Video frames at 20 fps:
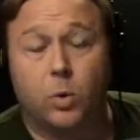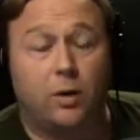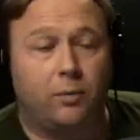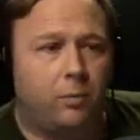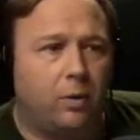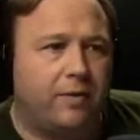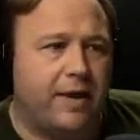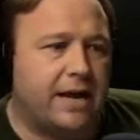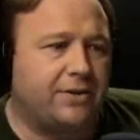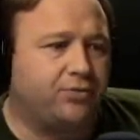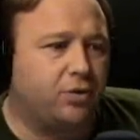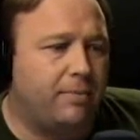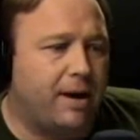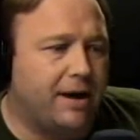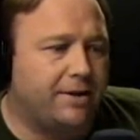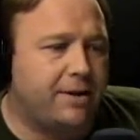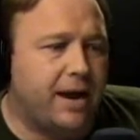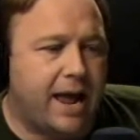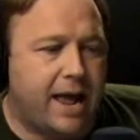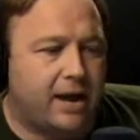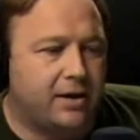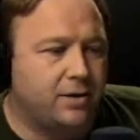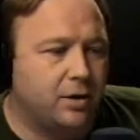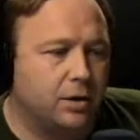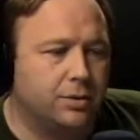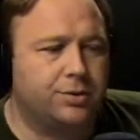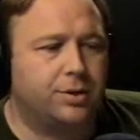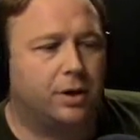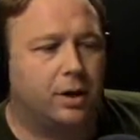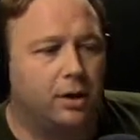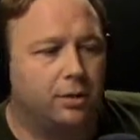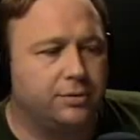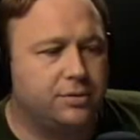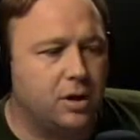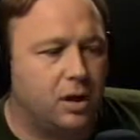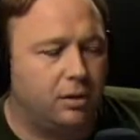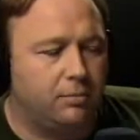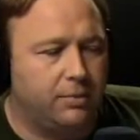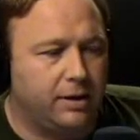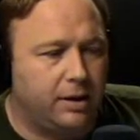Well, that's what my dad years ago
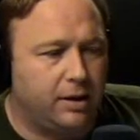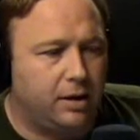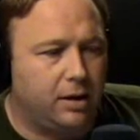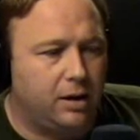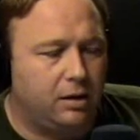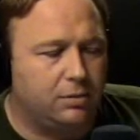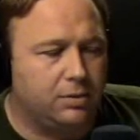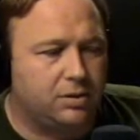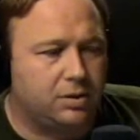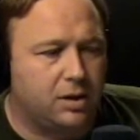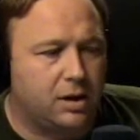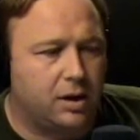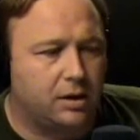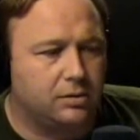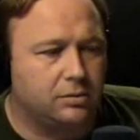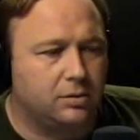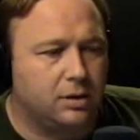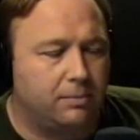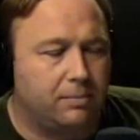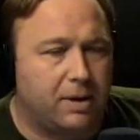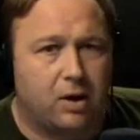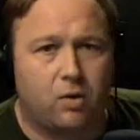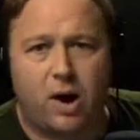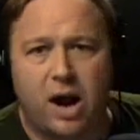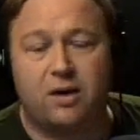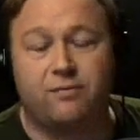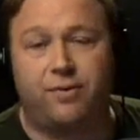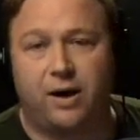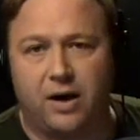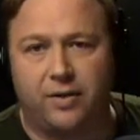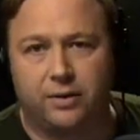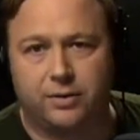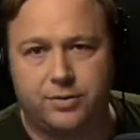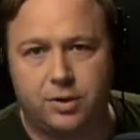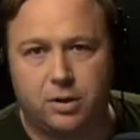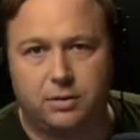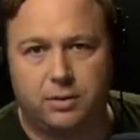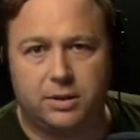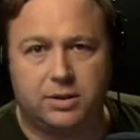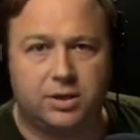told me. He would say, and my grandfather
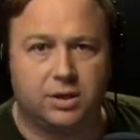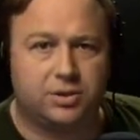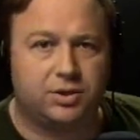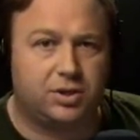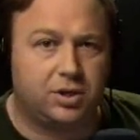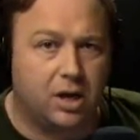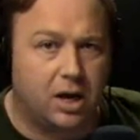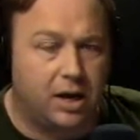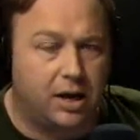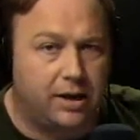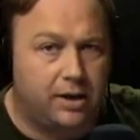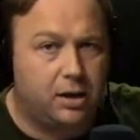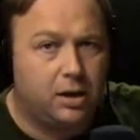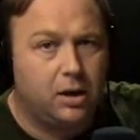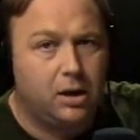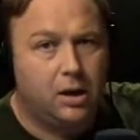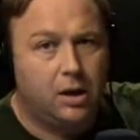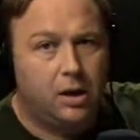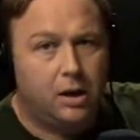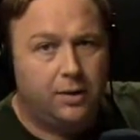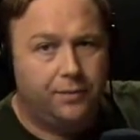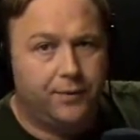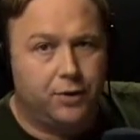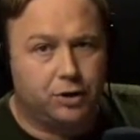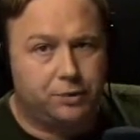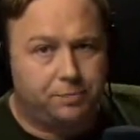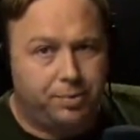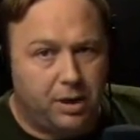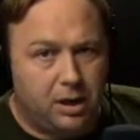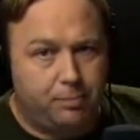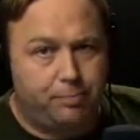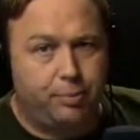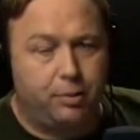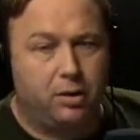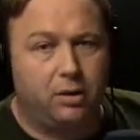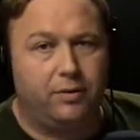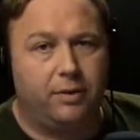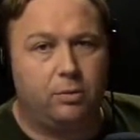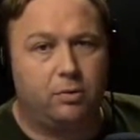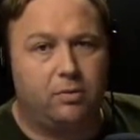too, he'd say, son, there's
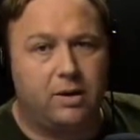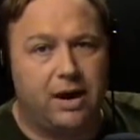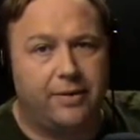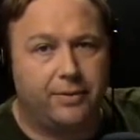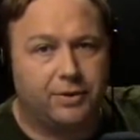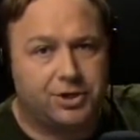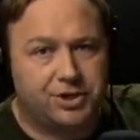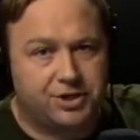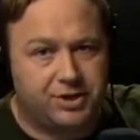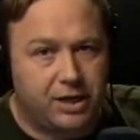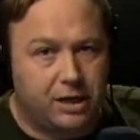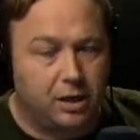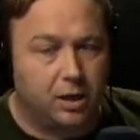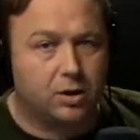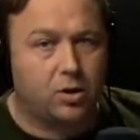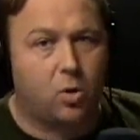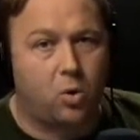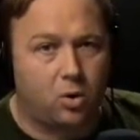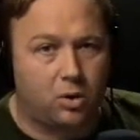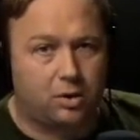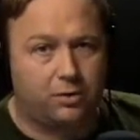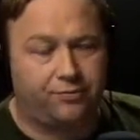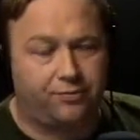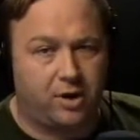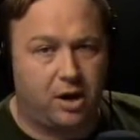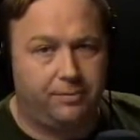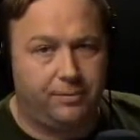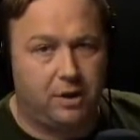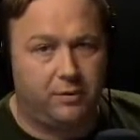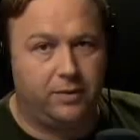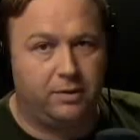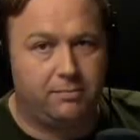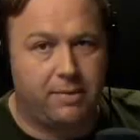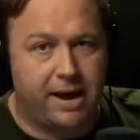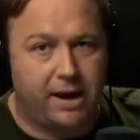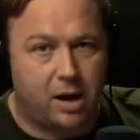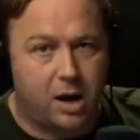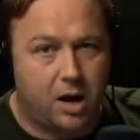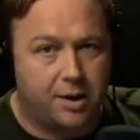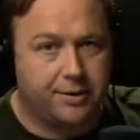people that would rather steal a quarter from you than
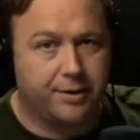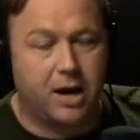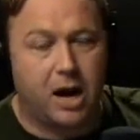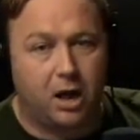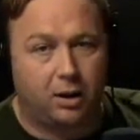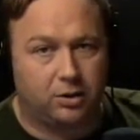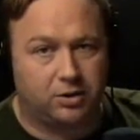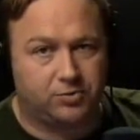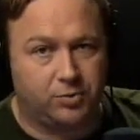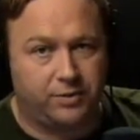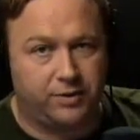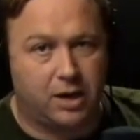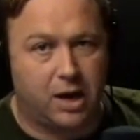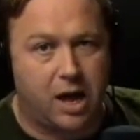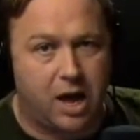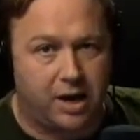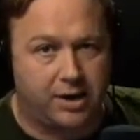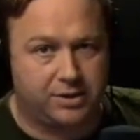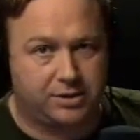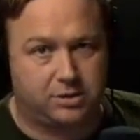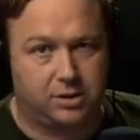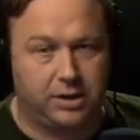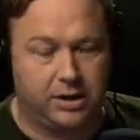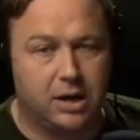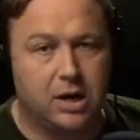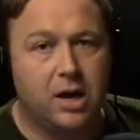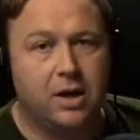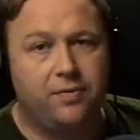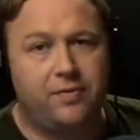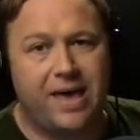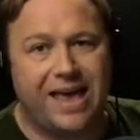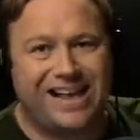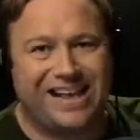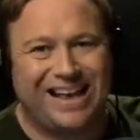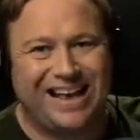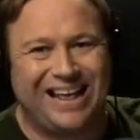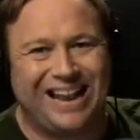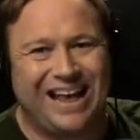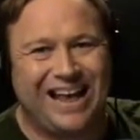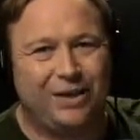make $100 with you honestly. They
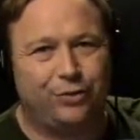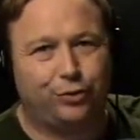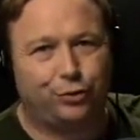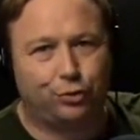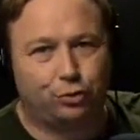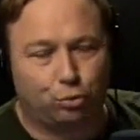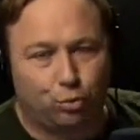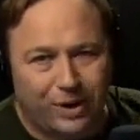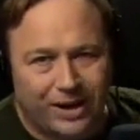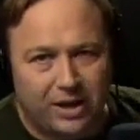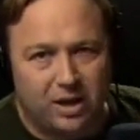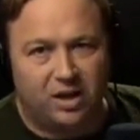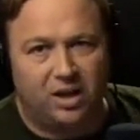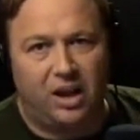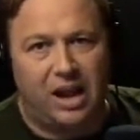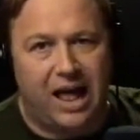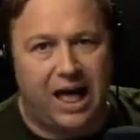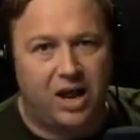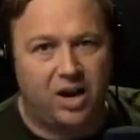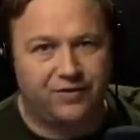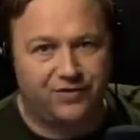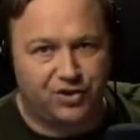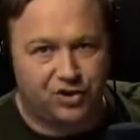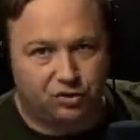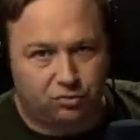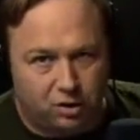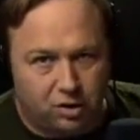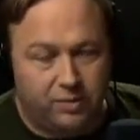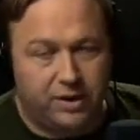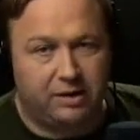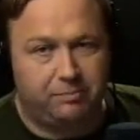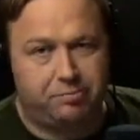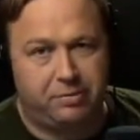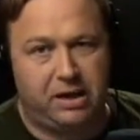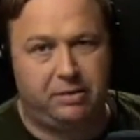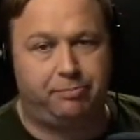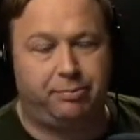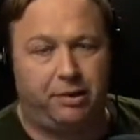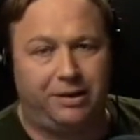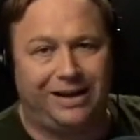get a thrill out of screwing
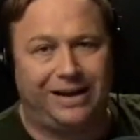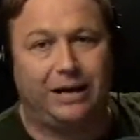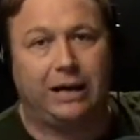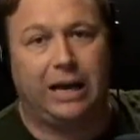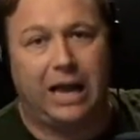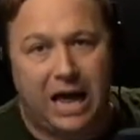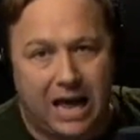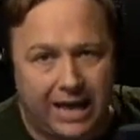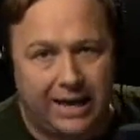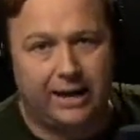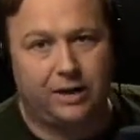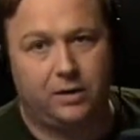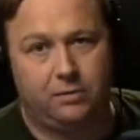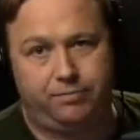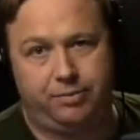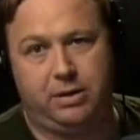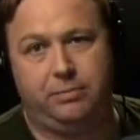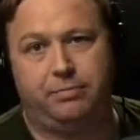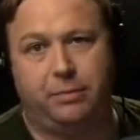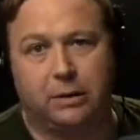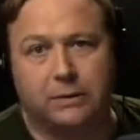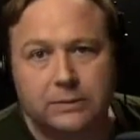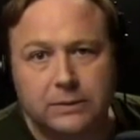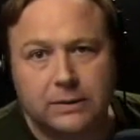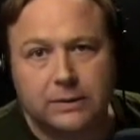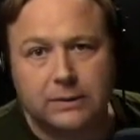people and lying to people.